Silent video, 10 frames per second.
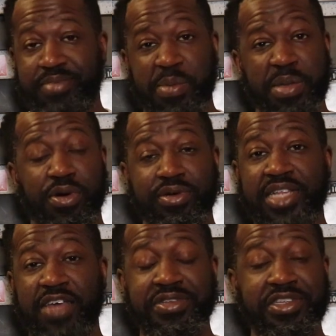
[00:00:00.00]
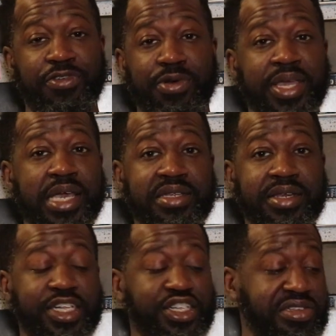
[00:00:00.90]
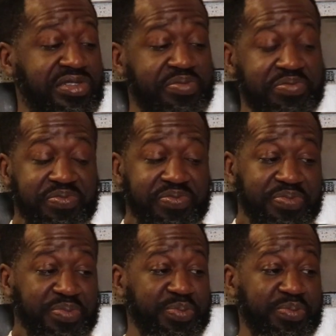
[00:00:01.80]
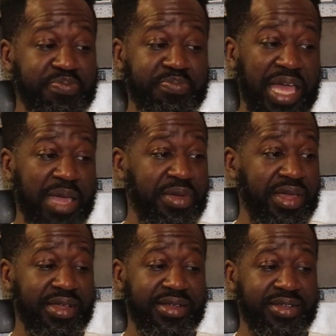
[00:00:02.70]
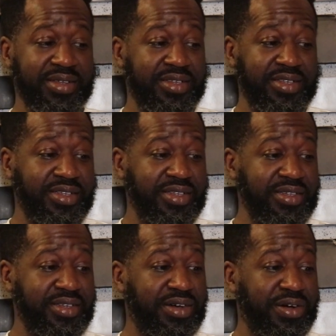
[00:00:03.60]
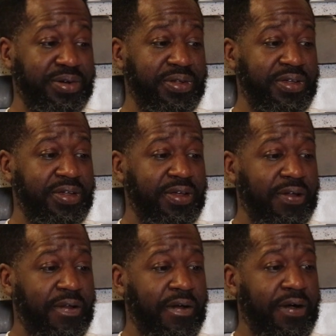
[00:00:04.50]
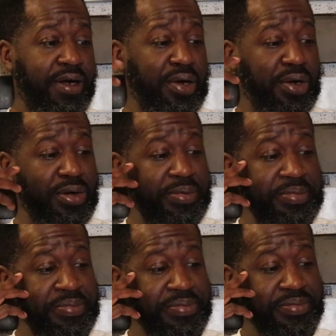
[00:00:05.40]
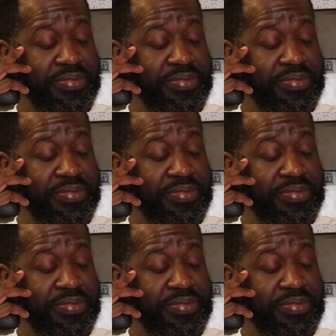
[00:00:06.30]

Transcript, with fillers: Maybe Mos Def is the real Gangstalicious. Maybe. You know? Um...